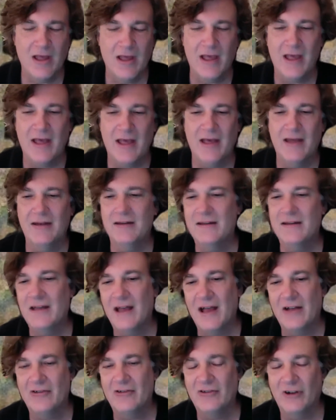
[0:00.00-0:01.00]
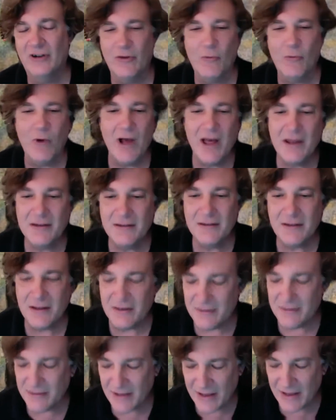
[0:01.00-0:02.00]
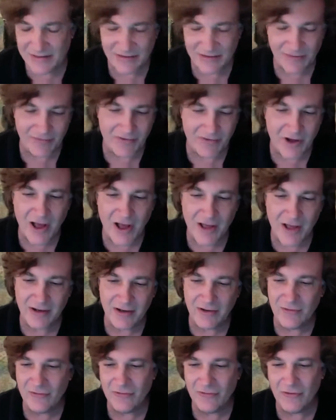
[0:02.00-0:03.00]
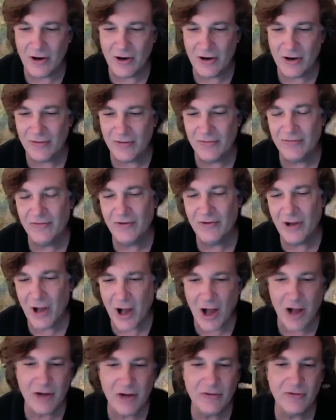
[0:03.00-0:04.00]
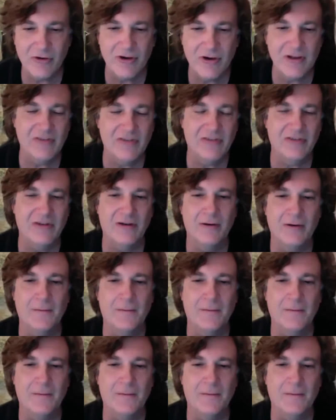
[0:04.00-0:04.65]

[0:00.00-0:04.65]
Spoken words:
And he actually went and testified in front of Congress. And